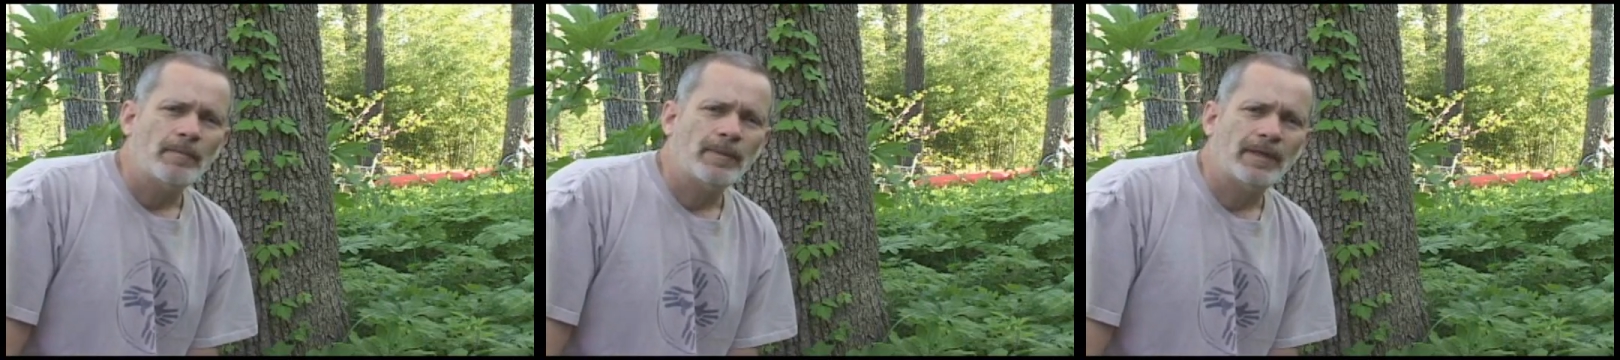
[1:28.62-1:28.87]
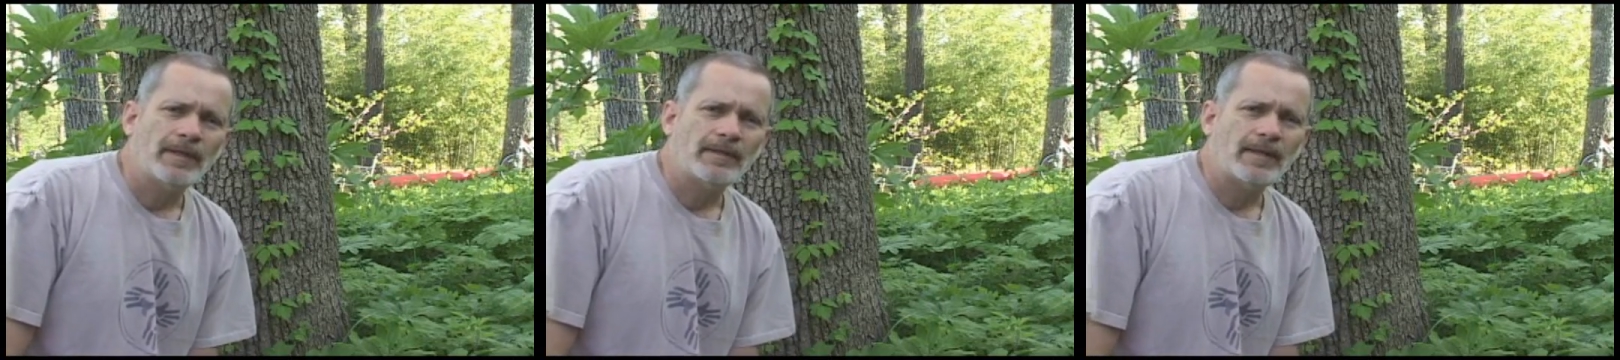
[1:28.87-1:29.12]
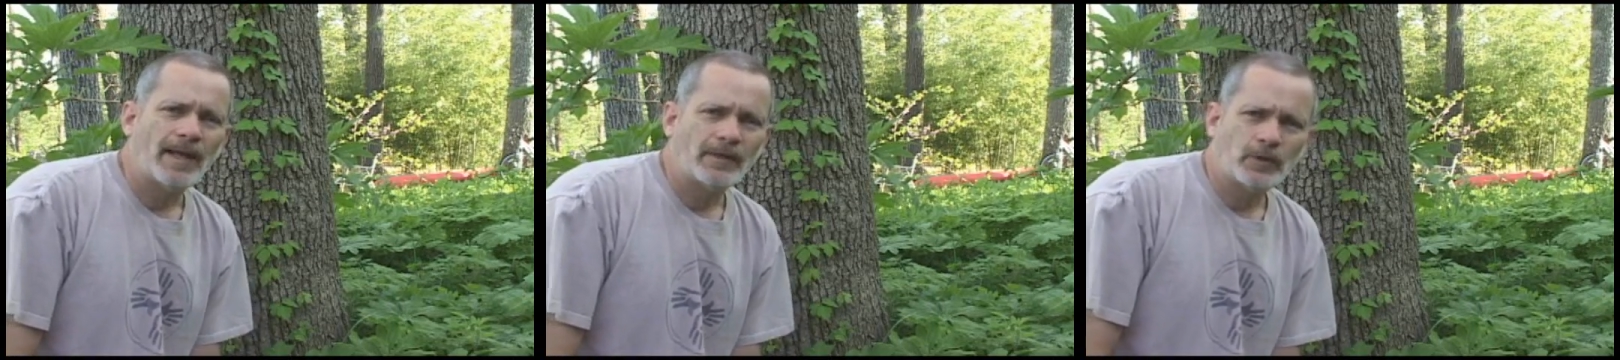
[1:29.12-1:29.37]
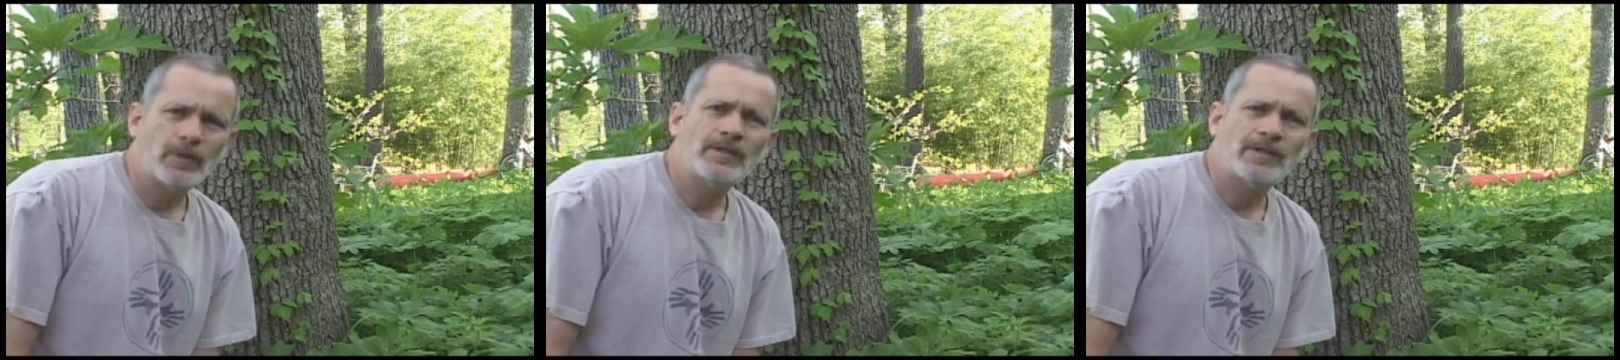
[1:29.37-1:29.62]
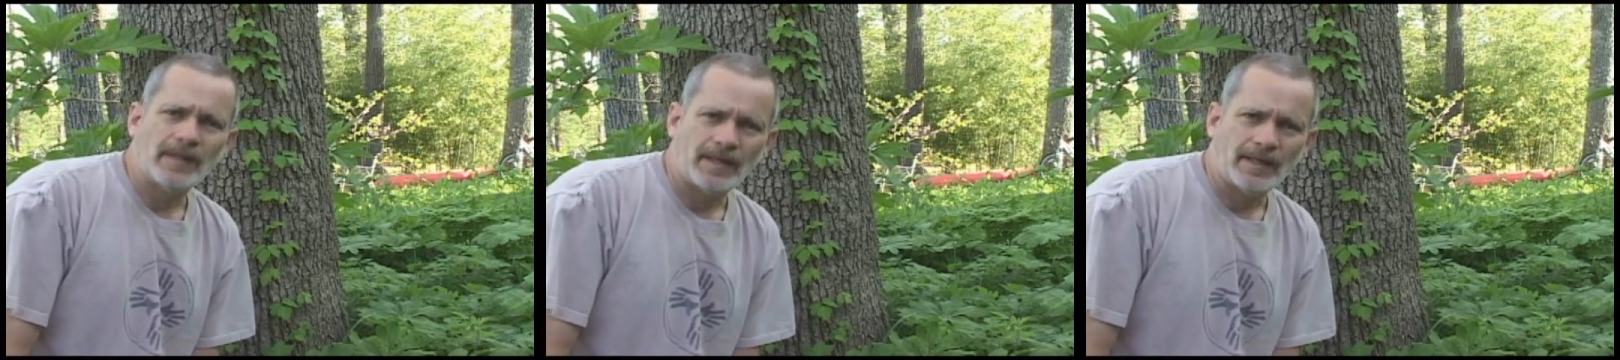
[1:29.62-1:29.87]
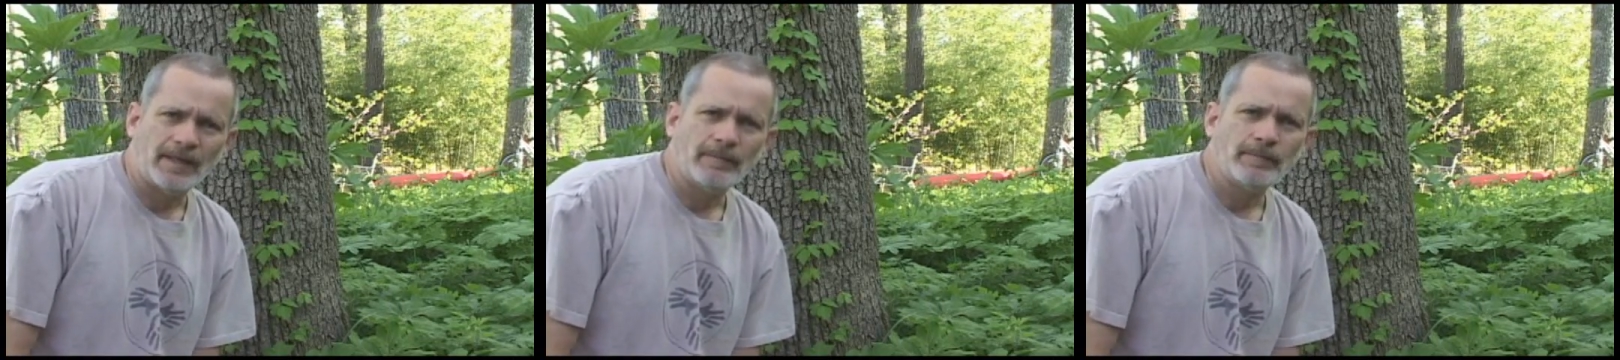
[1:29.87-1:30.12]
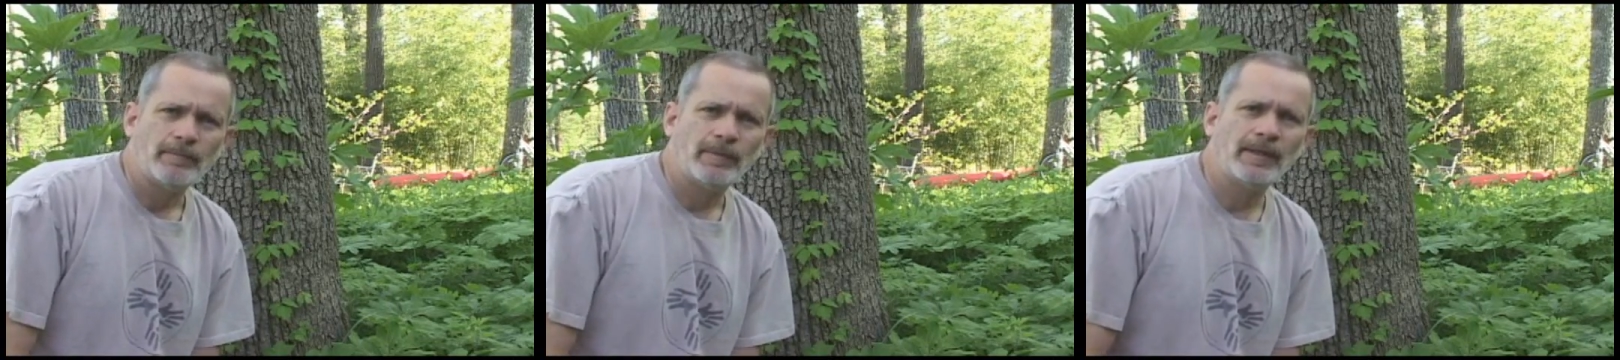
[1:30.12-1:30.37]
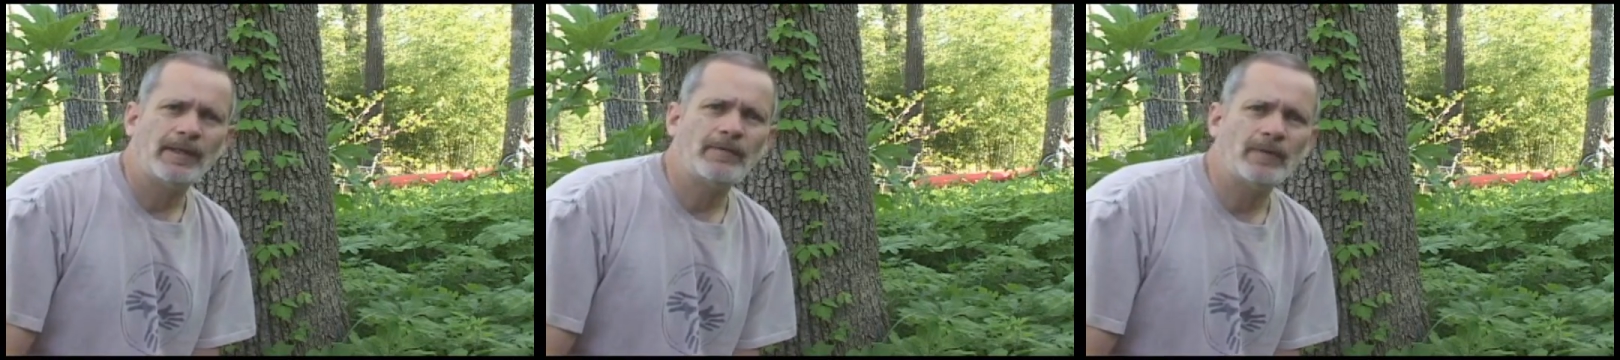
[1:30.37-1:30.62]
But I trusted him,
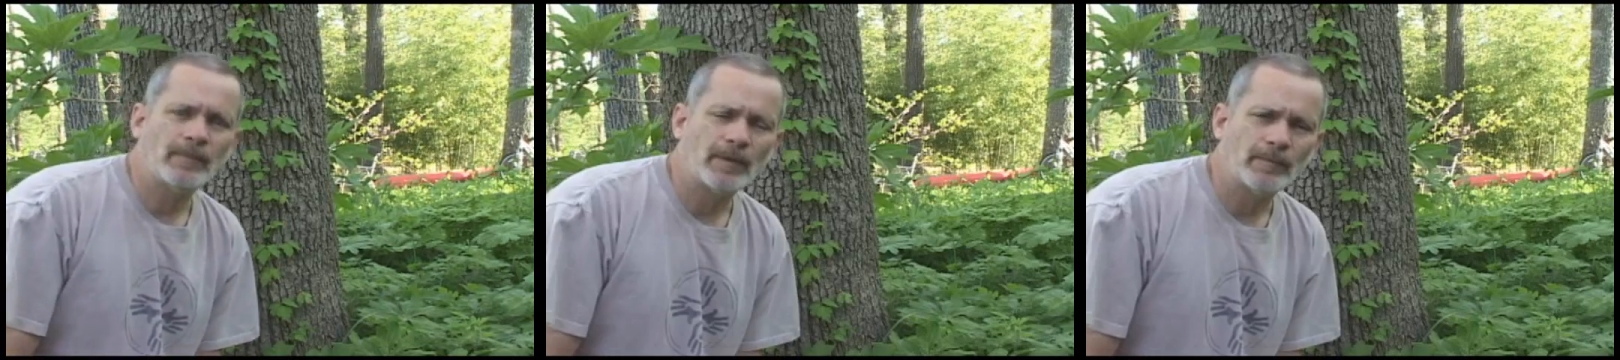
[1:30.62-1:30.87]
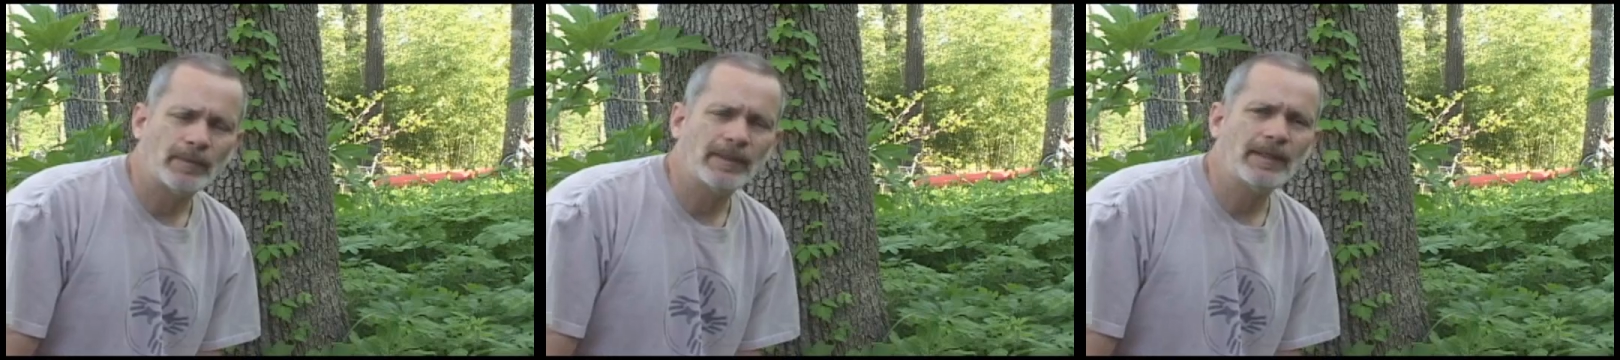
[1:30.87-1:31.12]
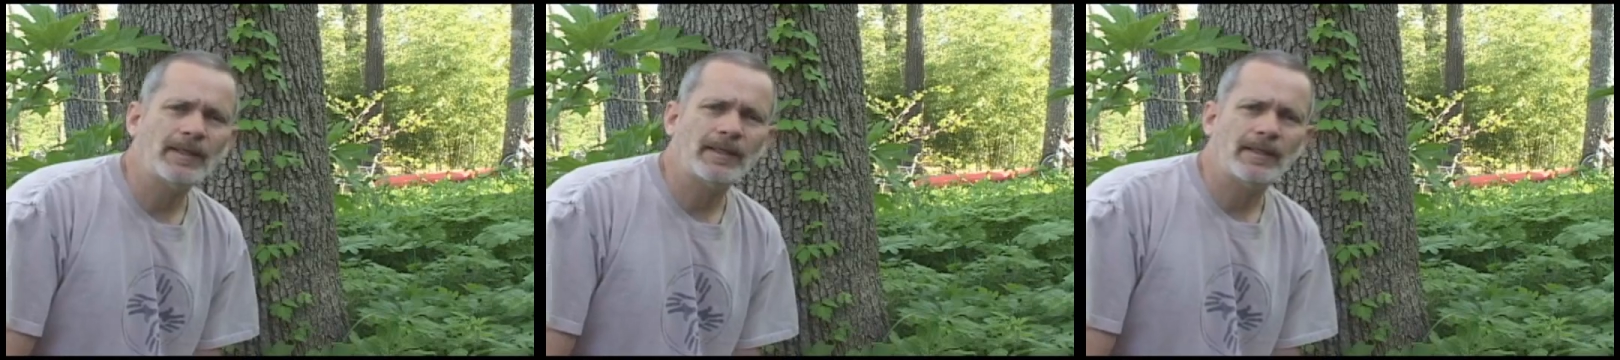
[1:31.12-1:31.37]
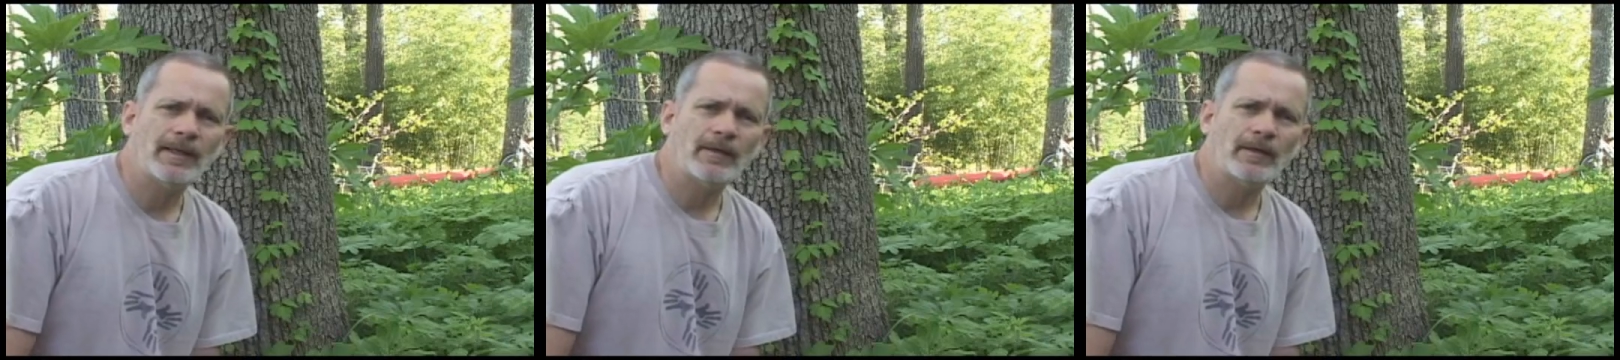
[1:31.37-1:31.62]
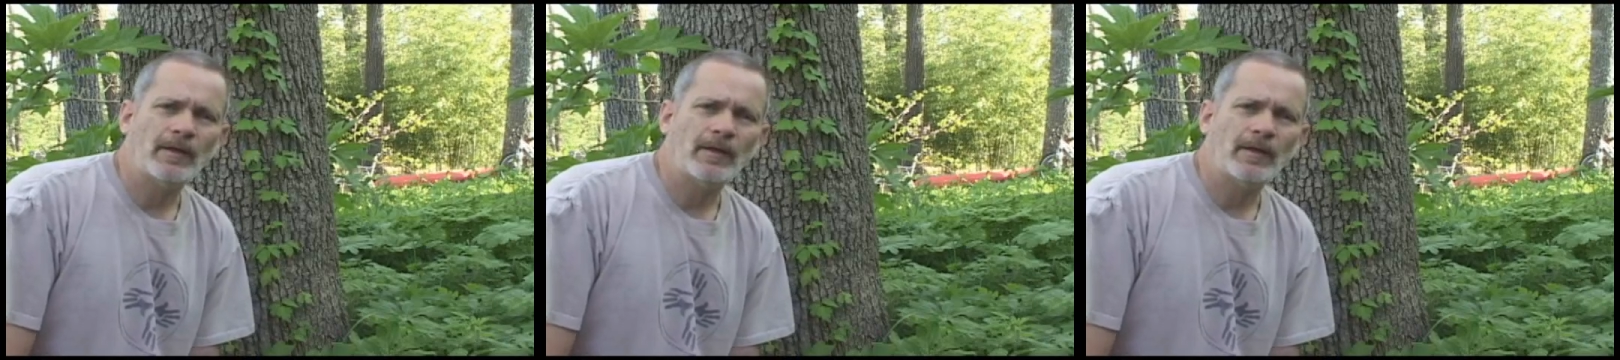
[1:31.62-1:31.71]
believed him completely that,